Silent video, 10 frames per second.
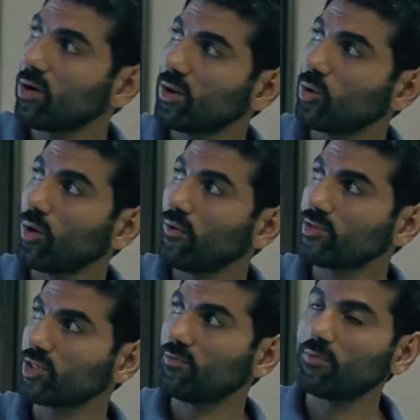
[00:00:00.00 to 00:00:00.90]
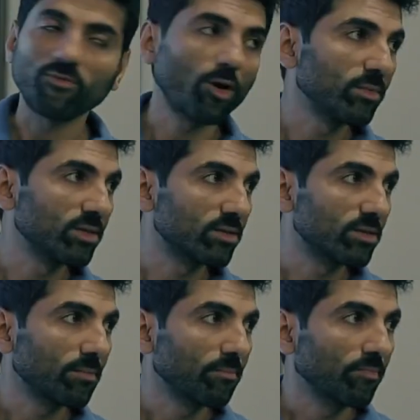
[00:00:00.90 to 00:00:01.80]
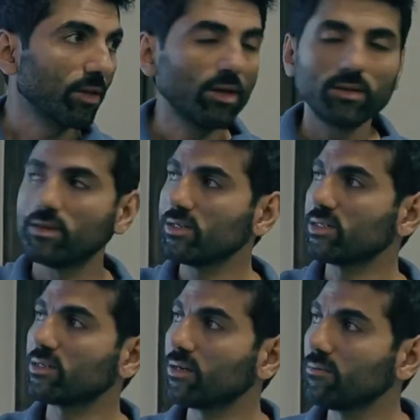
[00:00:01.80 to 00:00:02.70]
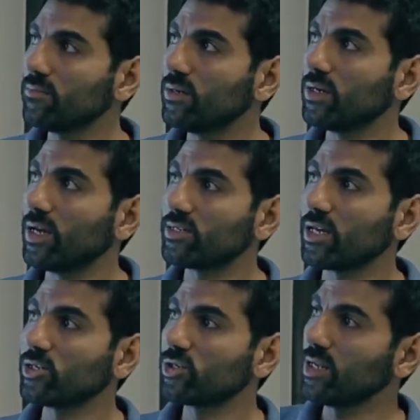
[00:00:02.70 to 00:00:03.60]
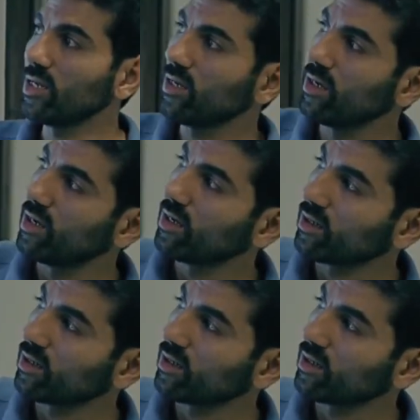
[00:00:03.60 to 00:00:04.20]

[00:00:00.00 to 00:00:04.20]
called coefficient of performance. This term essentially